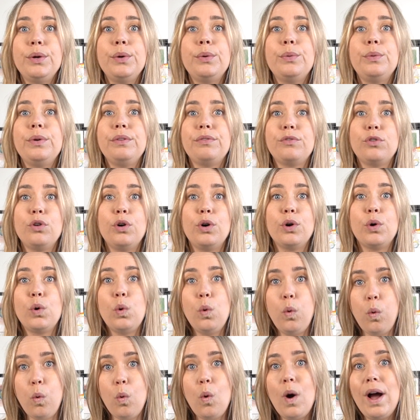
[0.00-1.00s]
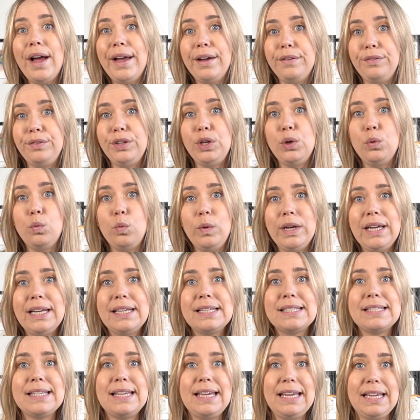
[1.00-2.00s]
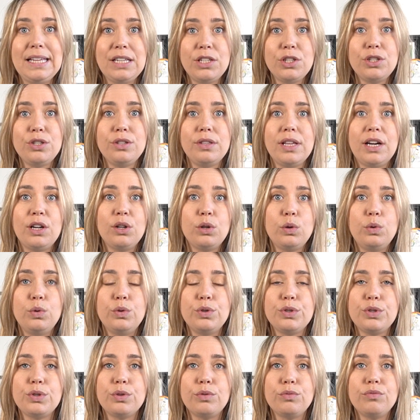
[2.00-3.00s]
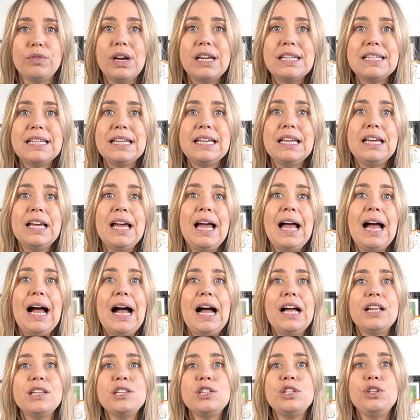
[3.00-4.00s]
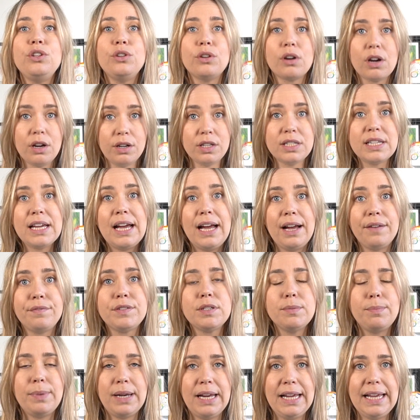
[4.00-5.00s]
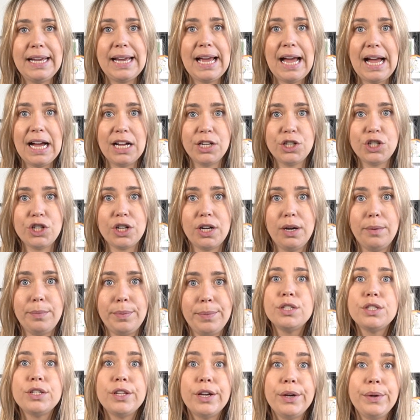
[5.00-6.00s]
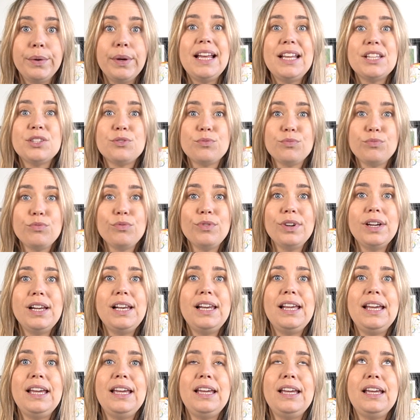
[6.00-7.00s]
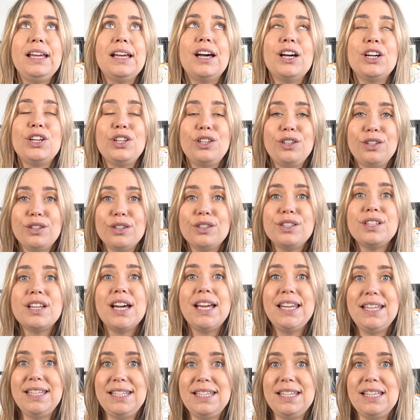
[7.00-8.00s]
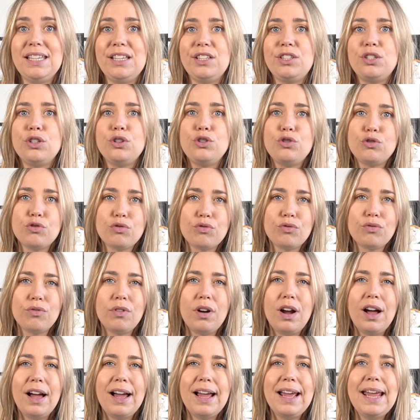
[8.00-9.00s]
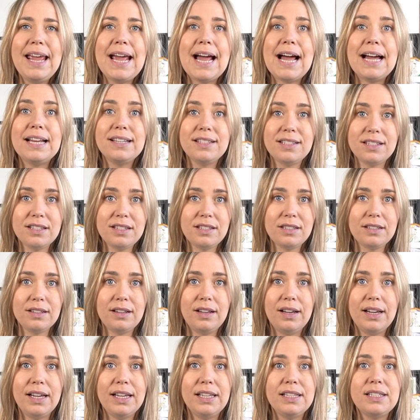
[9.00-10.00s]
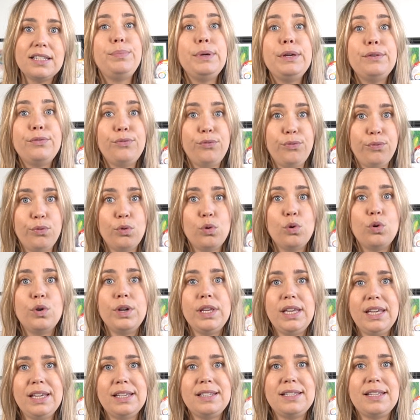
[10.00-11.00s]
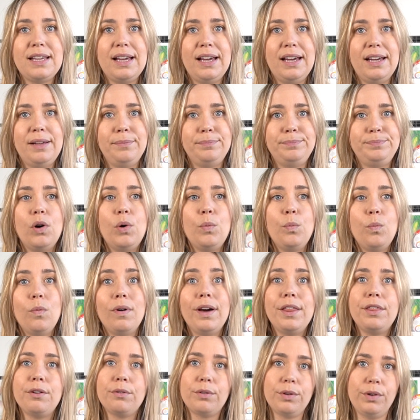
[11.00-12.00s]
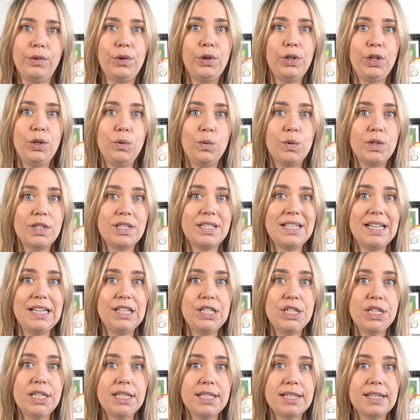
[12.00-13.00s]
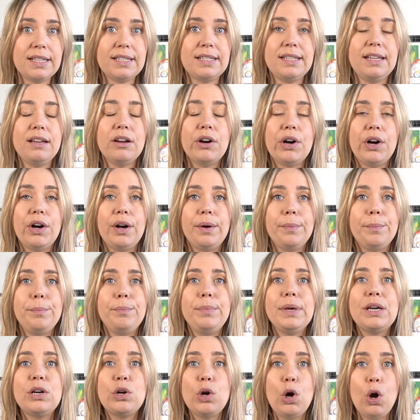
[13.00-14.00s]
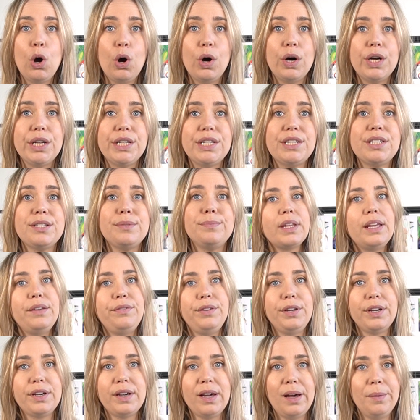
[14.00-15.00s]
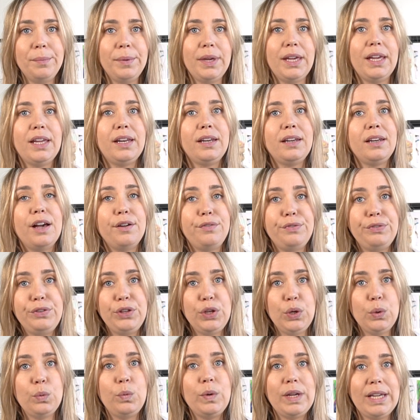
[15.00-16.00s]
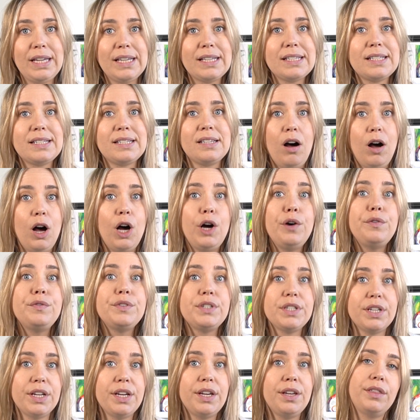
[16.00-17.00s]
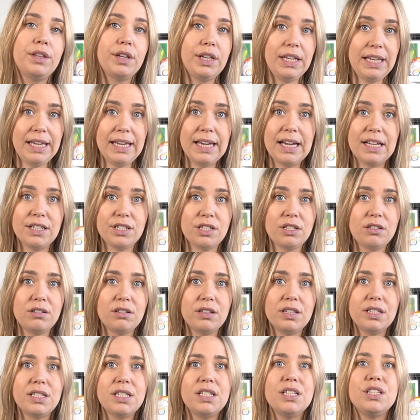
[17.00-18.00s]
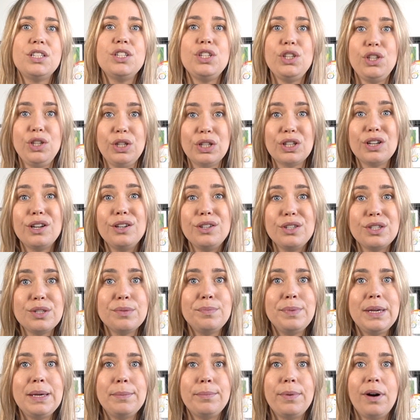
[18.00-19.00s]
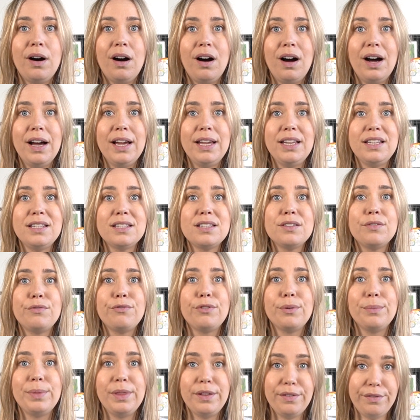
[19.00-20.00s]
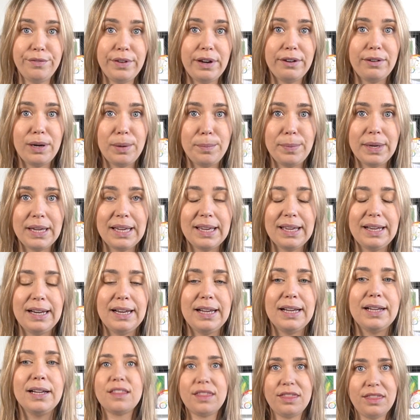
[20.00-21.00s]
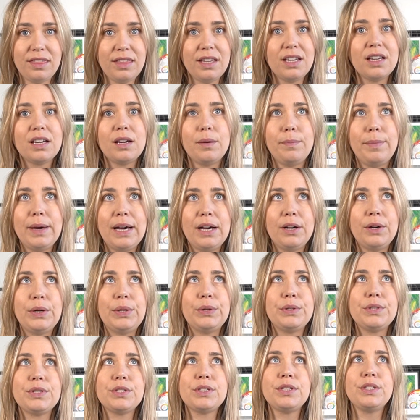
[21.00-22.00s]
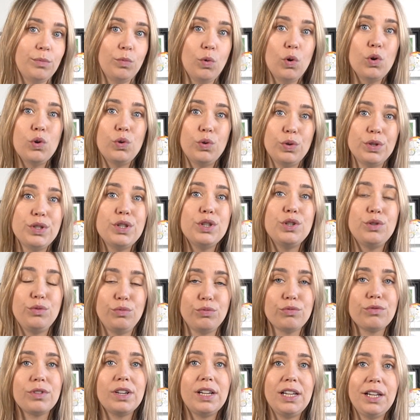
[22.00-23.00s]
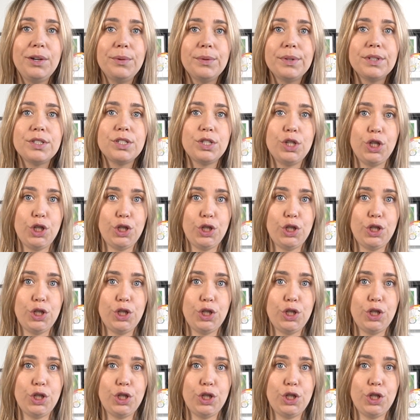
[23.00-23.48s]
We've got quite a few weeks into that course already and you're going to have to play catch up. So it's really a good idea to try and decide before year 10 on whether or not you want to take GCSE Art, because if you come in a few weeks after the year has started, you're going to be behind from the very beginning. Think about what courses you really want to